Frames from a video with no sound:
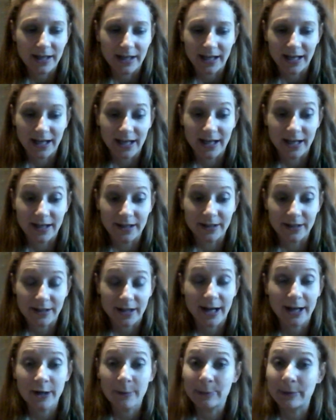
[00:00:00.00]
And
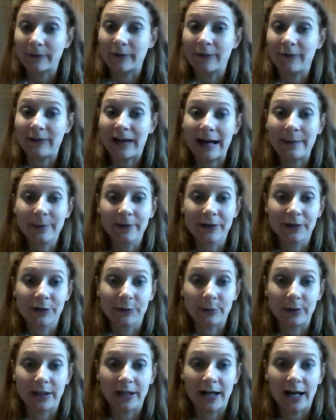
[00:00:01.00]
I hope you have a
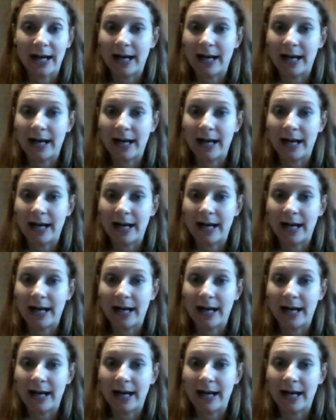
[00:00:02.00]
fabulous week.